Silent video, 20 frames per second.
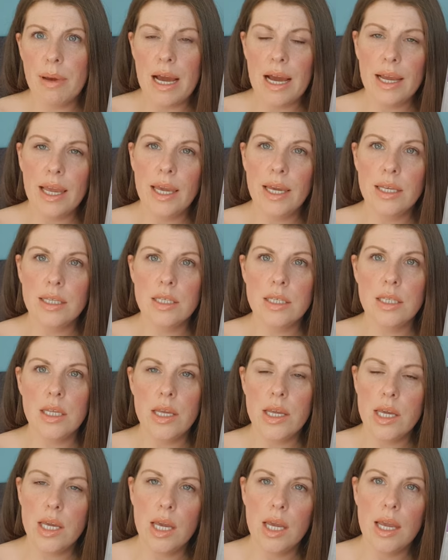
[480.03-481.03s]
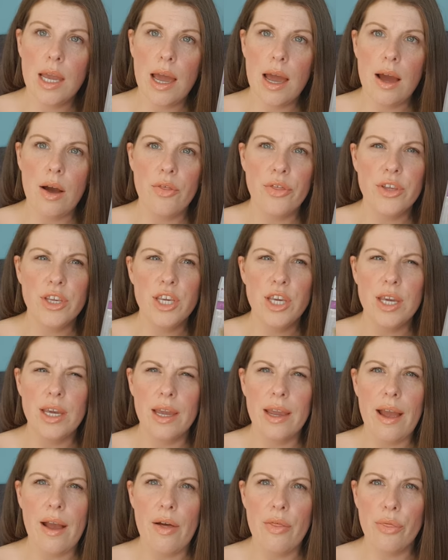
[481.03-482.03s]
packets that you can get. I think you
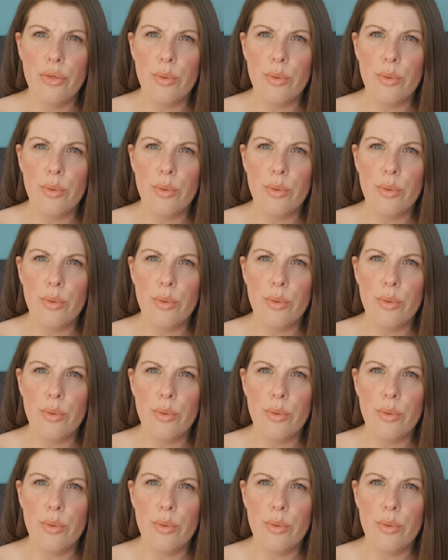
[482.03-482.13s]
can get a